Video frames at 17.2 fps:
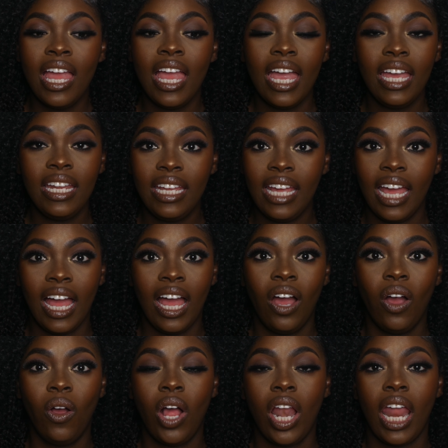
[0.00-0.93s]

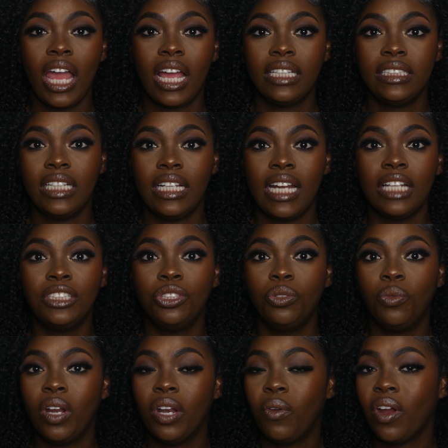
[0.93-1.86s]
Anyhow, like I said, I do
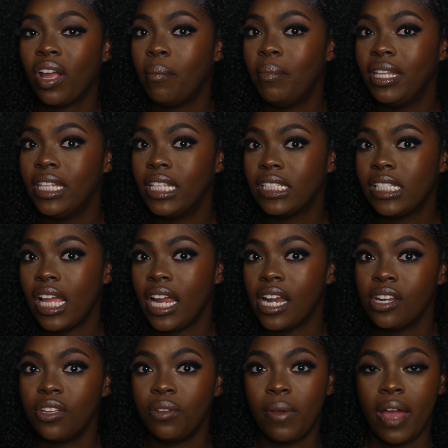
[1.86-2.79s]
want to recommend this hair
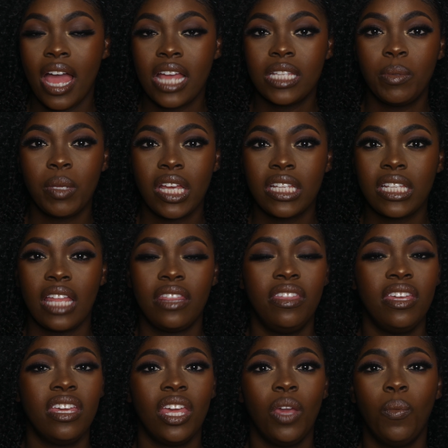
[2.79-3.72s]
to you guys because I
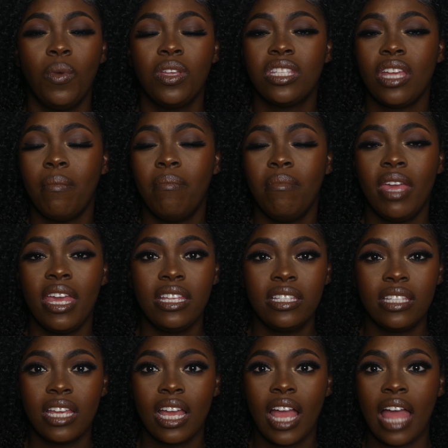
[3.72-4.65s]
think it was
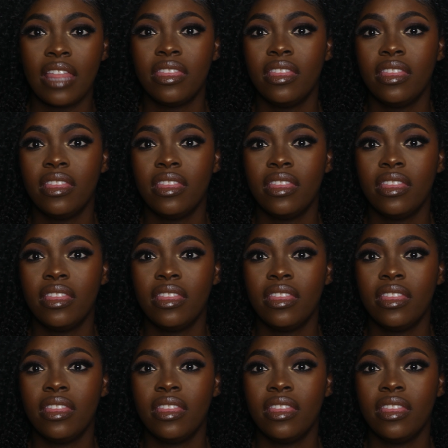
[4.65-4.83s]
amazing.